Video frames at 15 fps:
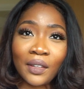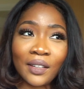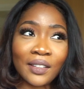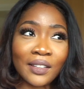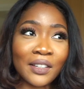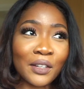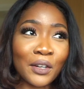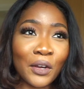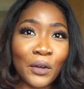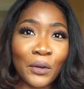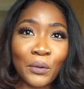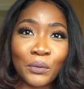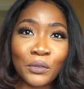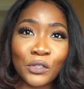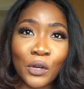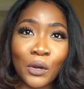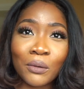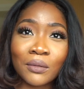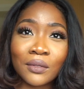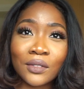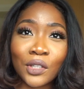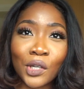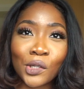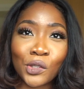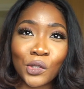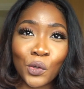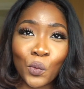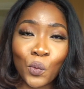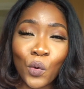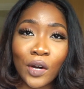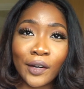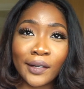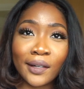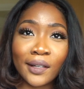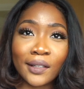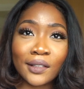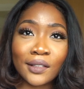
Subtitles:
you know, don't you want